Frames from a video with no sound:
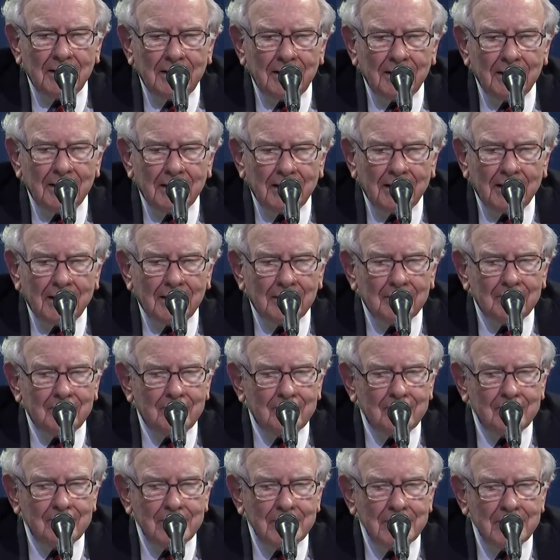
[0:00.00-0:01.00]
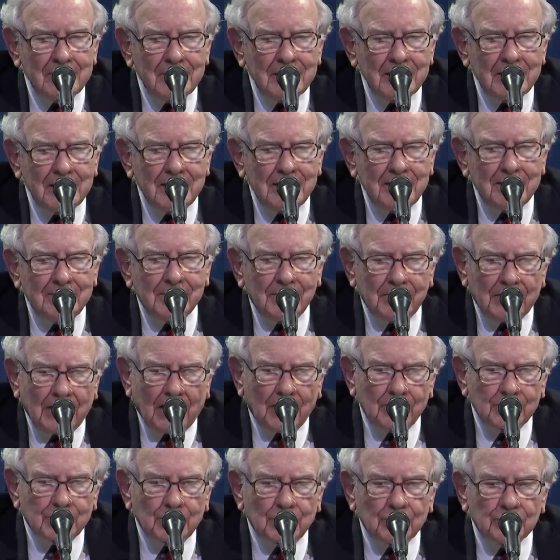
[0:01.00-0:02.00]
the
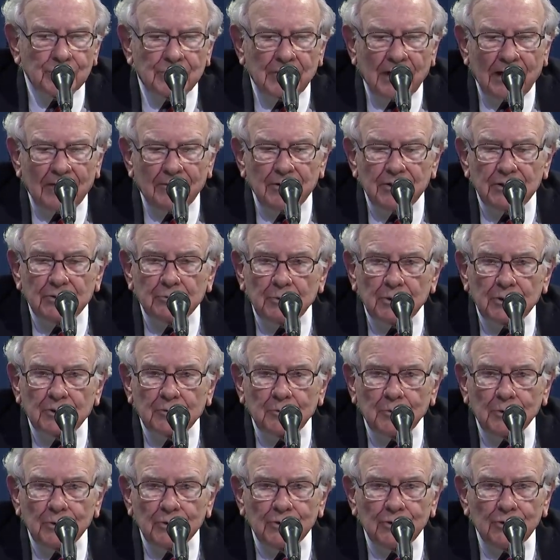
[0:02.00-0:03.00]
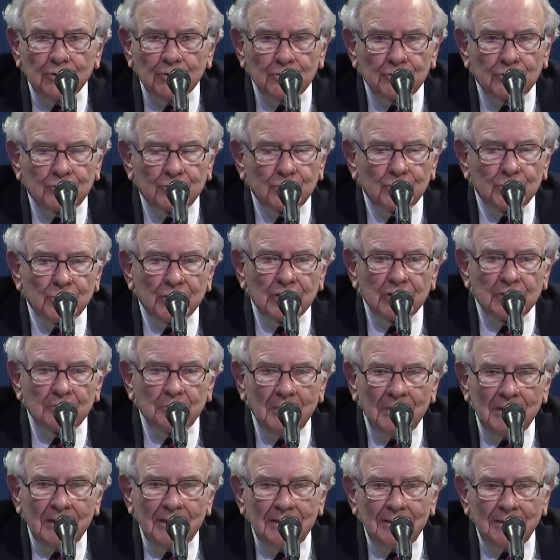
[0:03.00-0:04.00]
Dow Jones average, which we'll use through this,
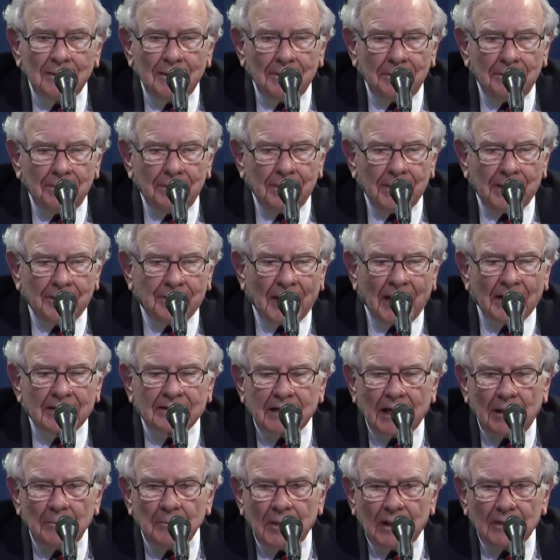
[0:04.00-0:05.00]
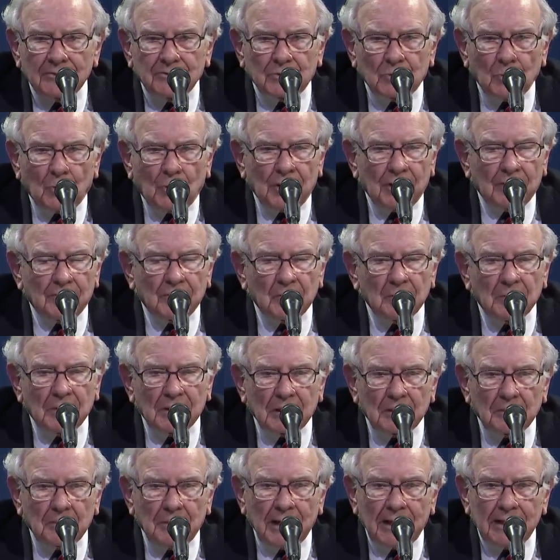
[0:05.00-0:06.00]
at that time, that's the one
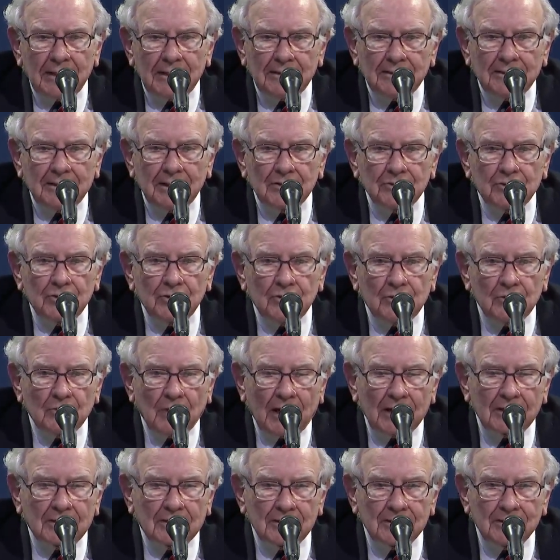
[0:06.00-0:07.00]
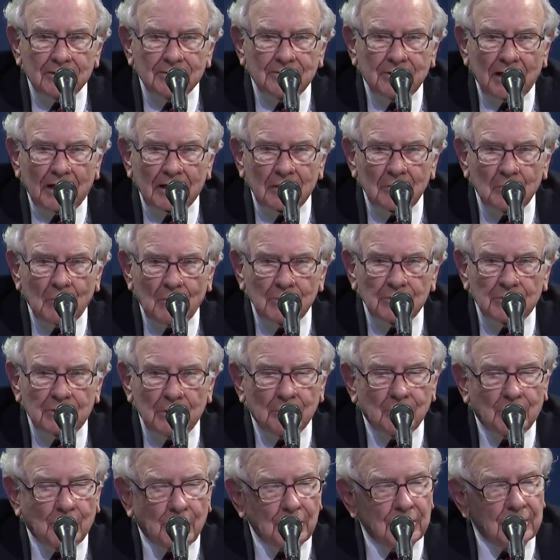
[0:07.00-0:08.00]
everybody paid attention to. Actually, the second most
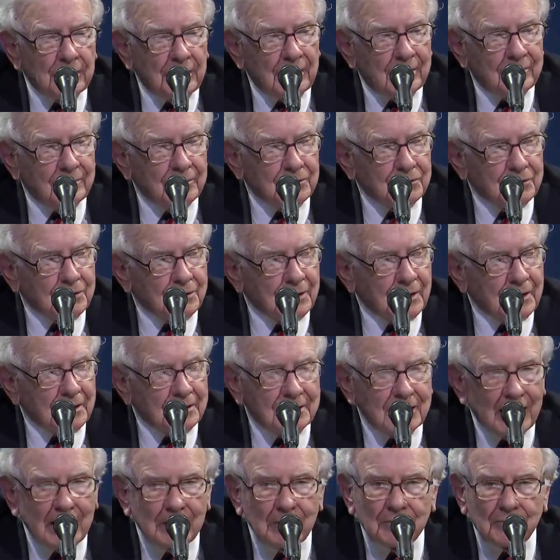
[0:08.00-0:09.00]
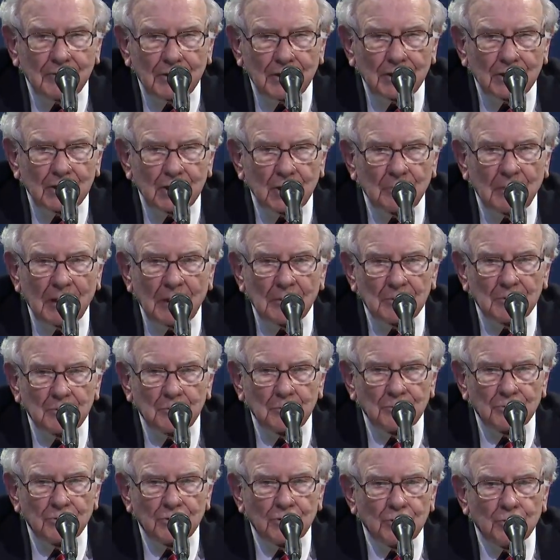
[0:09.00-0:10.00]
important average at that time, if you look at the
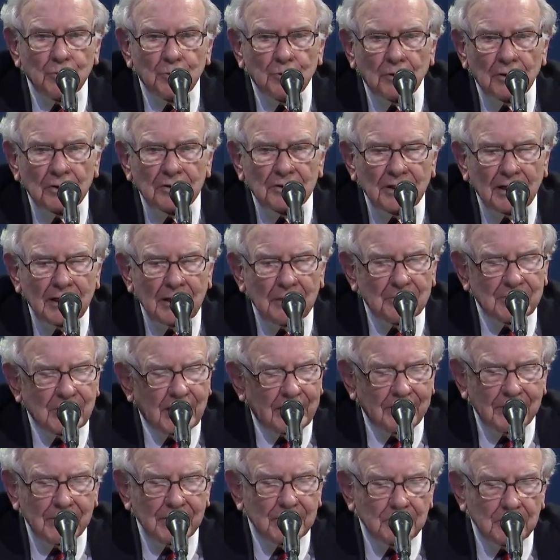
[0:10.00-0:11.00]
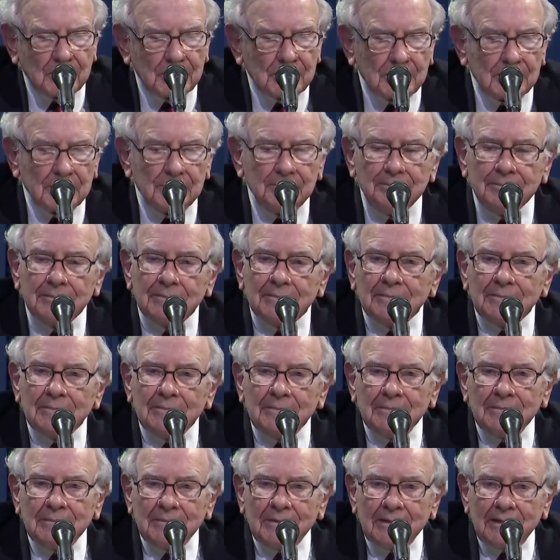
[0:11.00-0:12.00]
papers, was the New York Times average, which
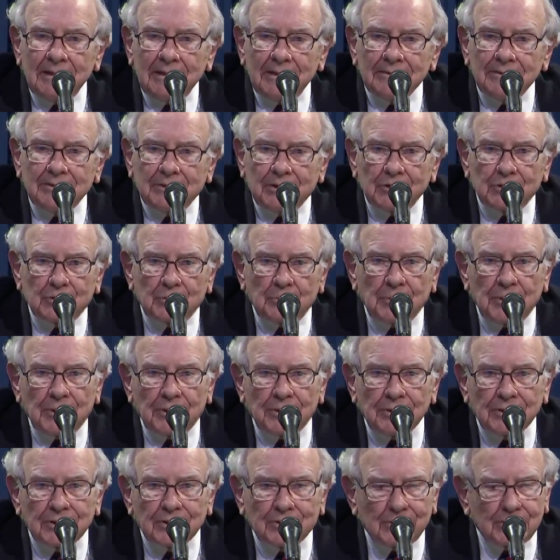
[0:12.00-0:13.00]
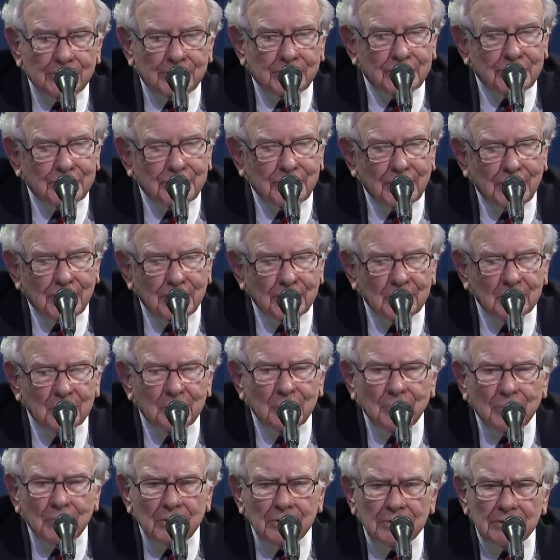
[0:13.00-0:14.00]
has disappeared. And of course, the Standard &
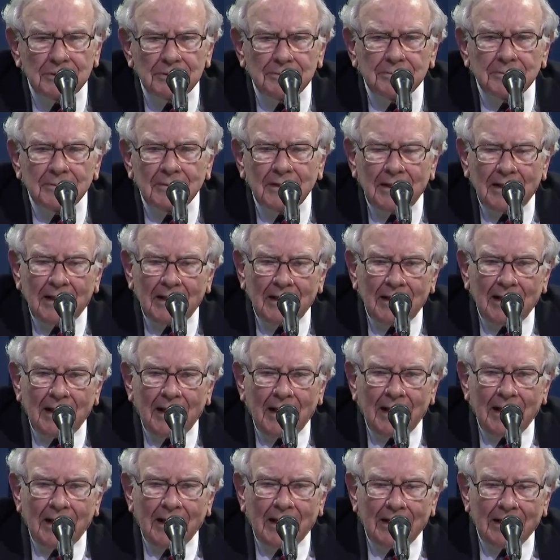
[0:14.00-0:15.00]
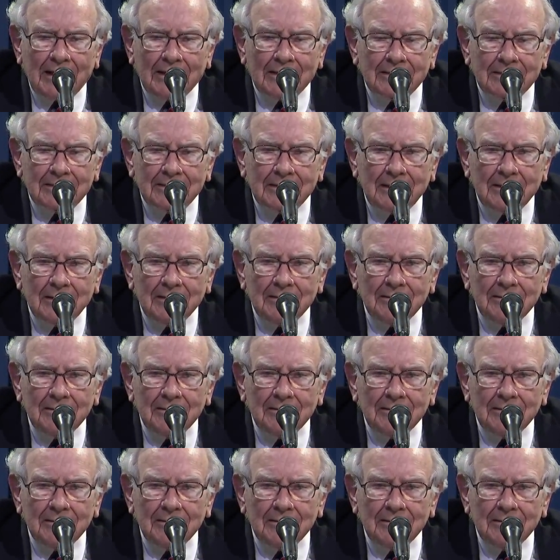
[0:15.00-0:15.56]
Poor's has